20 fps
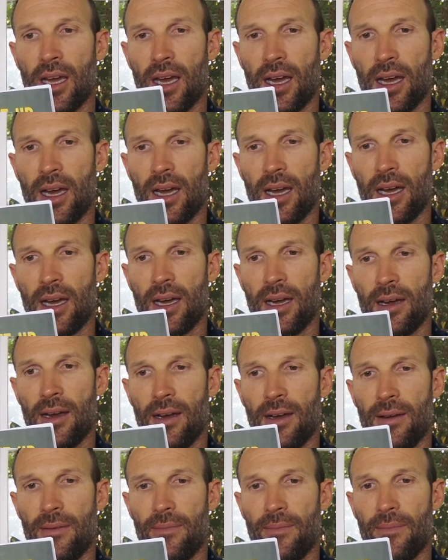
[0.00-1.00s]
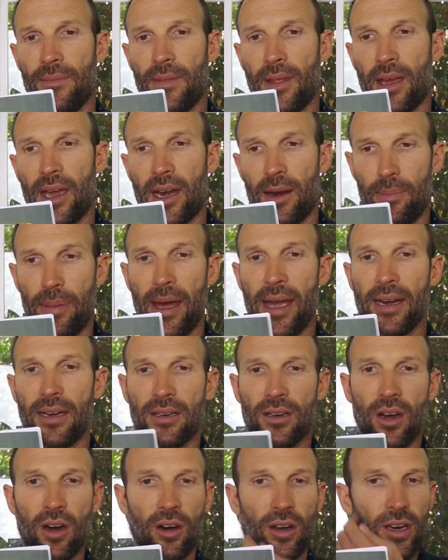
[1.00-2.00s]
uh, and a
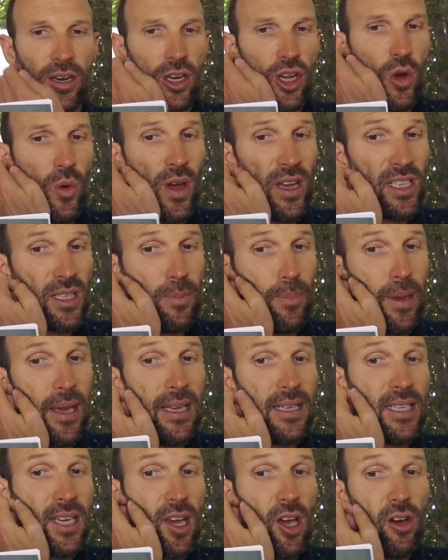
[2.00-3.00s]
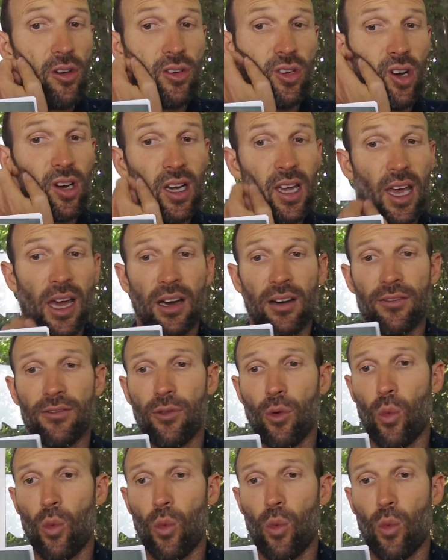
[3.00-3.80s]
patent on uspto.gov